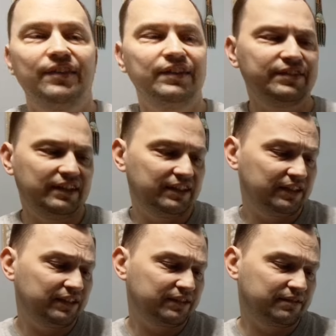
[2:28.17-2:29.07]
This
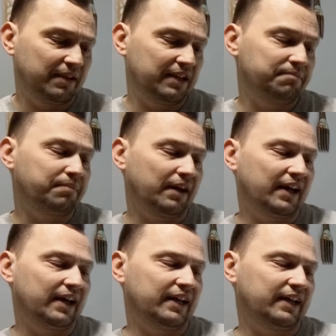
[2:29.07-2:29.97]
is made
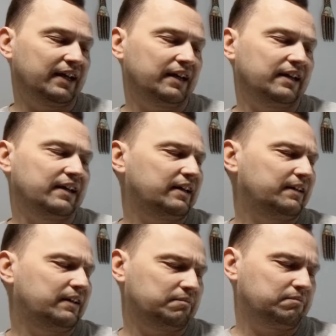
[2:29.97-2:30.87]

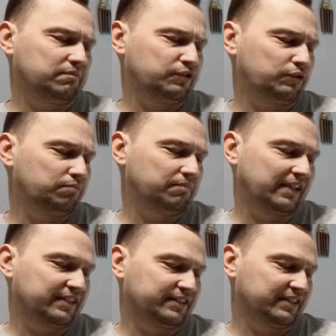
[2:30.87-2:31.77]
by, who
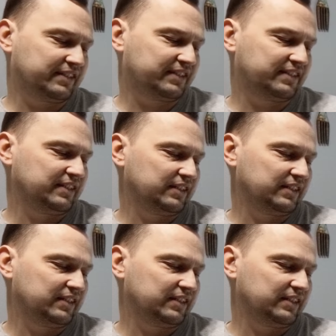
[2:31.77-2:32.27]
makes it?